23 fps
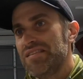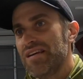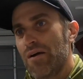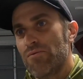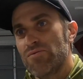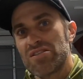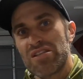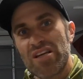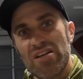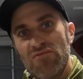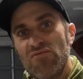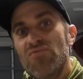I
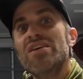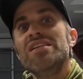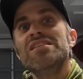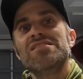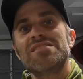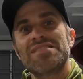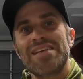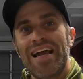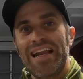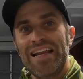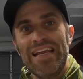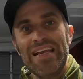was
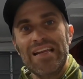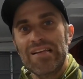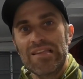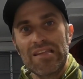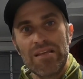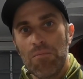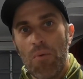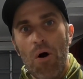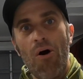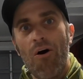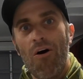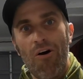convinced I needed
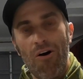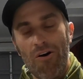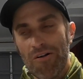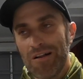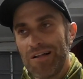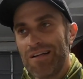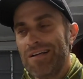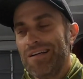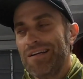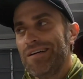them all,